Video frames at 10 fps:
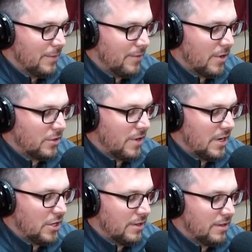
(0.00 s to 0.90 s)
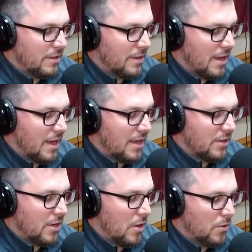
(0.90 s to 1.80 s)
frustrations as a
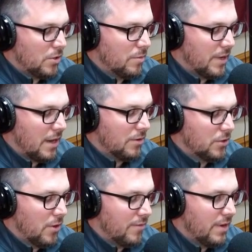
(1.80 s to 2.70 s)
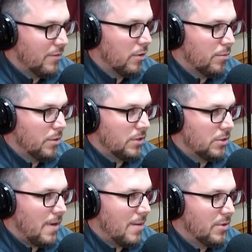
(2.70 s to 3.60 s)
coach, but I also have never put the
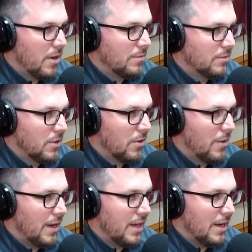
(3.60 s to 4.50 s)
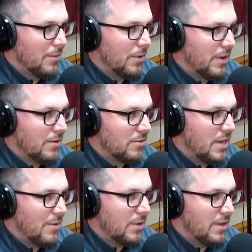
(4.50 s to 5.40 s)
stripes on, so I can't really
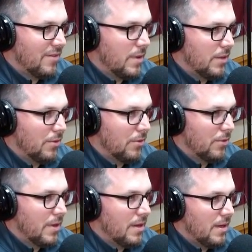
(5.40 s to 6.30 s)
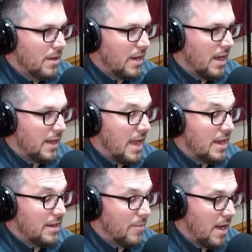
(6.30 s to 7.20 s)
understand what they've been through, and I can
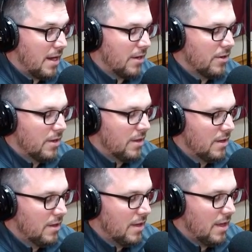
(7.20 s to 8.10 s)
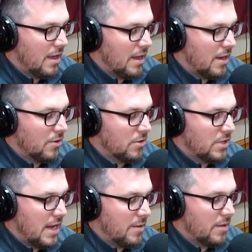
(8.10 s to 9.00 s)
admire and
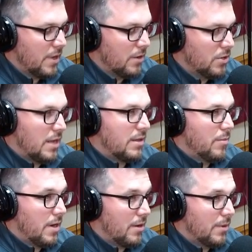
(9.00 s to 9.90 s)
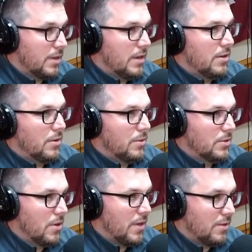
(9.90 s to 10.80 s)
understand somebody who tries to get better at what they do.
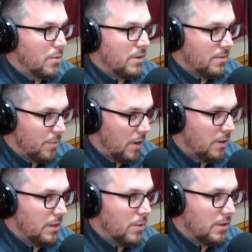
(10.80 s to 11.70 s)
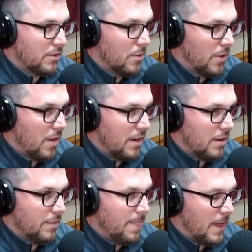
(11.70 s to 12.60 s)
So that's partly what's going on
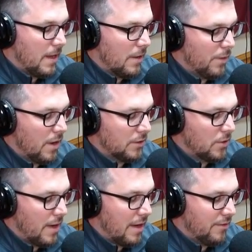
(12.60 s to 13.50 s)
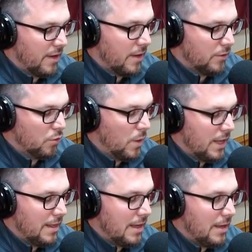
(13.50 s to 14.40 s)
here. We also have a
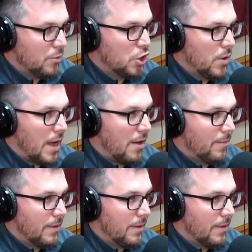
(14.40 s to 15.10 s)
20-team shootout